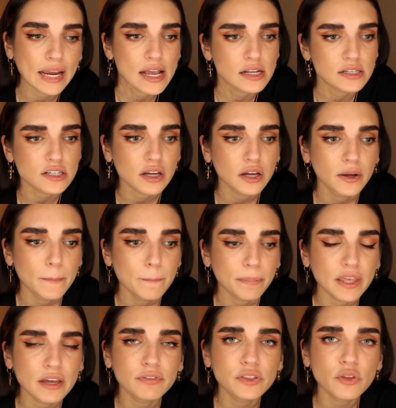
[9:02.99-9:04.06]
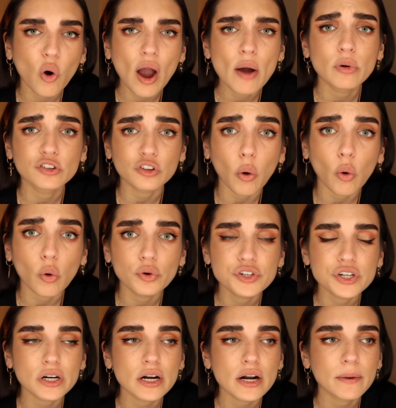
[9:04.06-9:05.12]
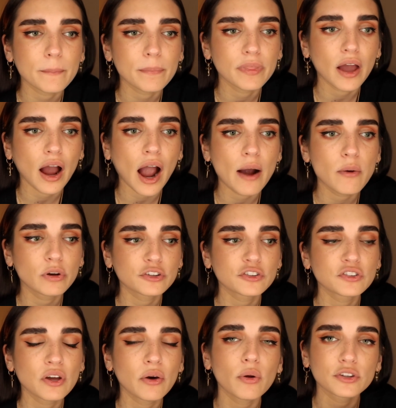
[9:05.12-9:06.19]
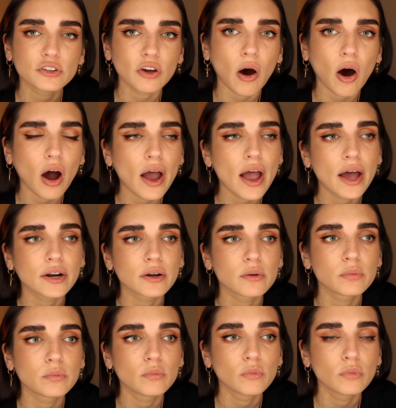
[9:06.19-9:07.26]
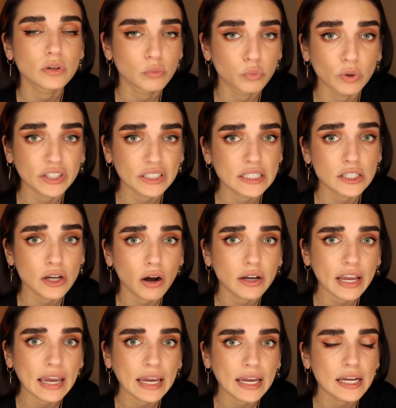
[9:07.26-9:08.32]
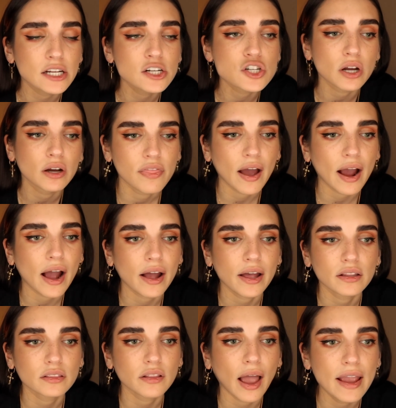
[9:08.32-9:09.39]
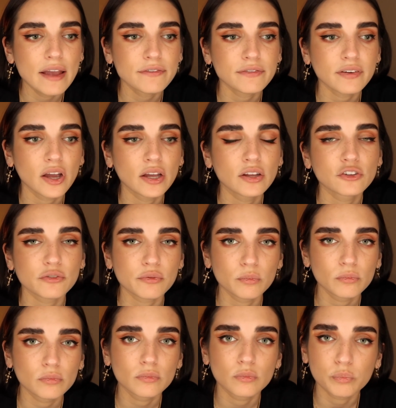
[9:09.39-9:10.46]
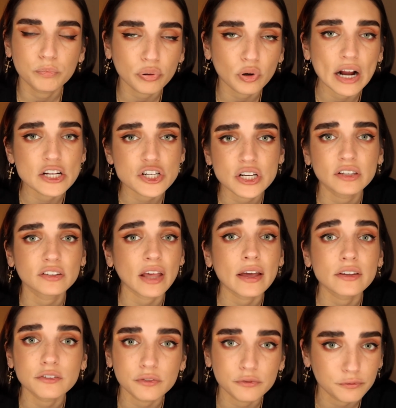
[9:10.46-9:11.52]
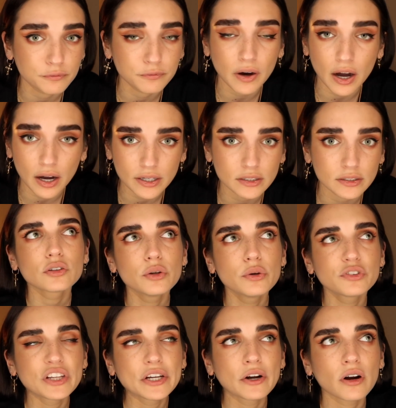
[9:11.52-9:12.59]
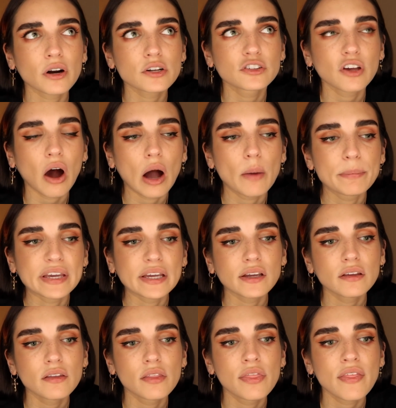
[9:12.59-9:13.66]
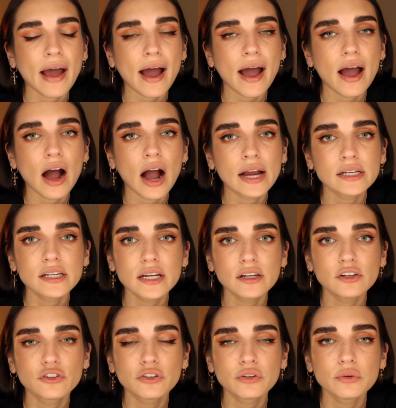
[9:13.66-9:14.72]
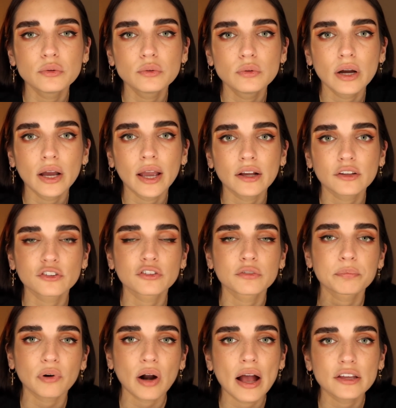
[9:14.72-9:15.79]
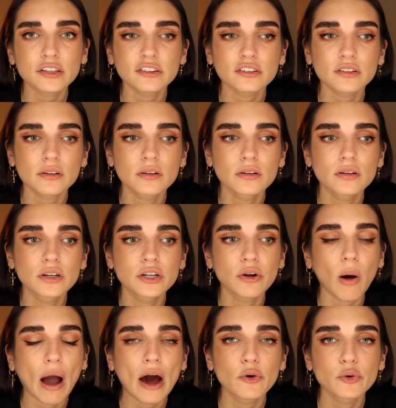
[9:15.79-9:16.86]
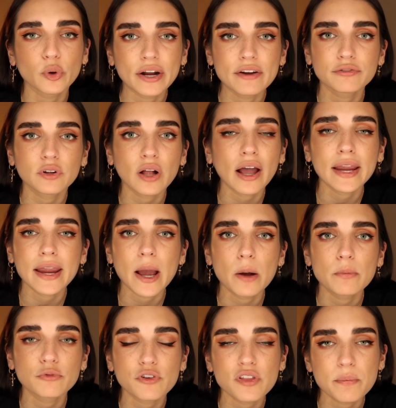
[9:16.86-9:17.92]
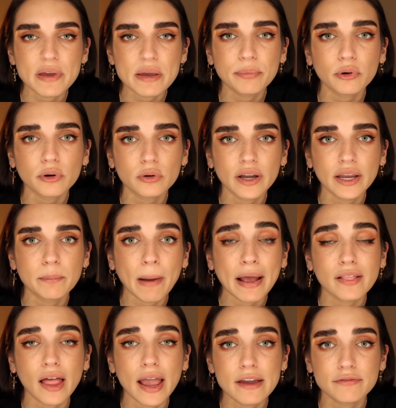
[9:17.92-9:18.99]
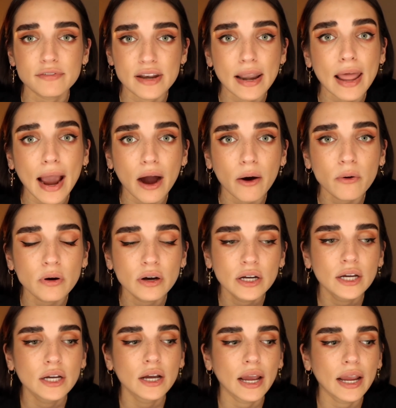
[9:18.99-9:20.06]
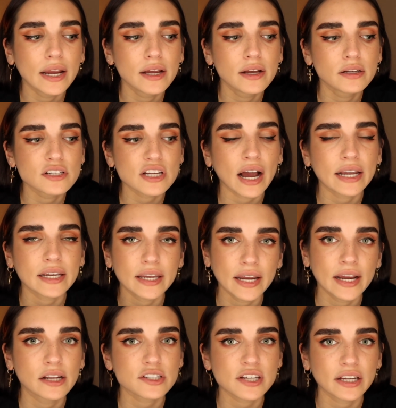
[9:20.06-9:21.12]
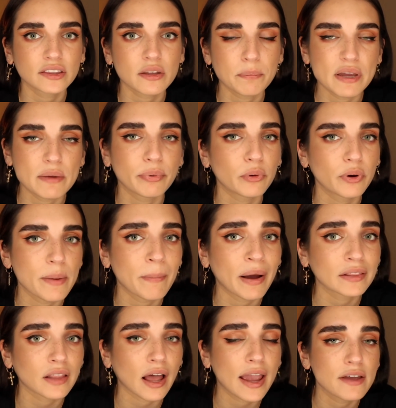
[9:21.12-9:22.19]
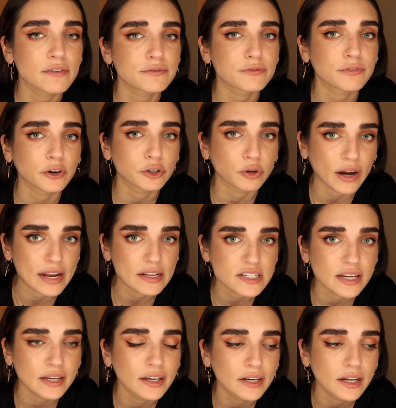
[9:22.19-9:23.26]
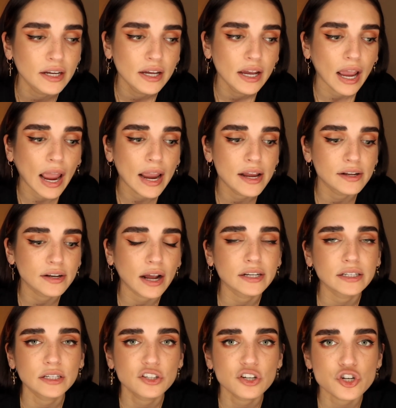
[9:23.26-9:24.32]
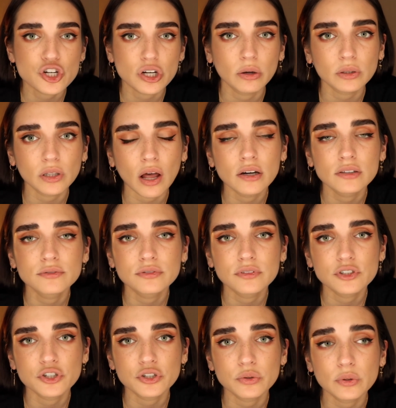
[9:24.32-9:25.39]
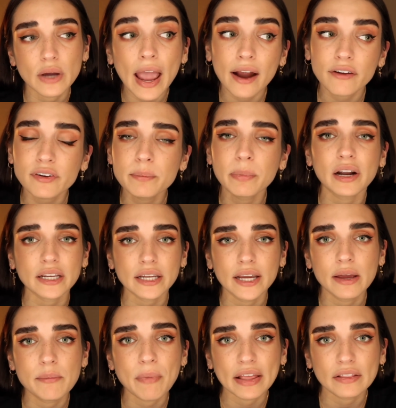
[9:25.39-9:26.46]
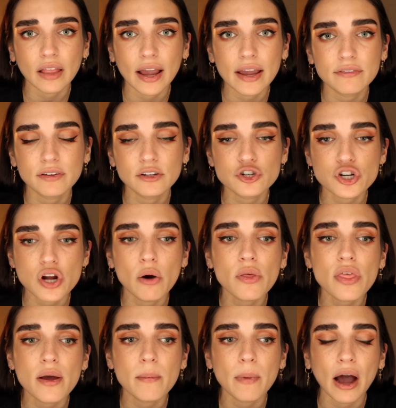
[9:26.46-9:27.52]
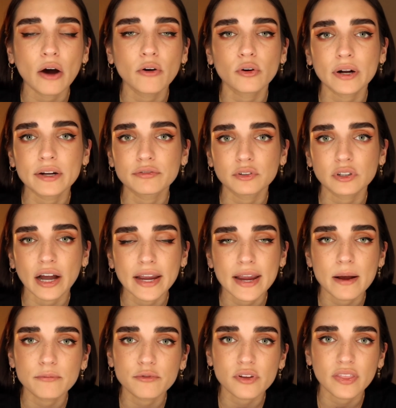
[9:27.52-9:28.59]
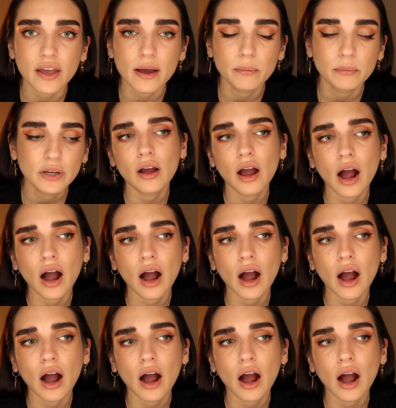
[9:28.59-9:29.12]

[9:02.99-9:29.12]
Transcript: And even though I was older, I was still taught at a really young age that life is precious as fuck. Losing her taught me that I need to express, you know, how grateful I am for the people in my life now, and I can't take the people in my life for granted, and I need to show love to everybody in my life and show them how grateful I am for them.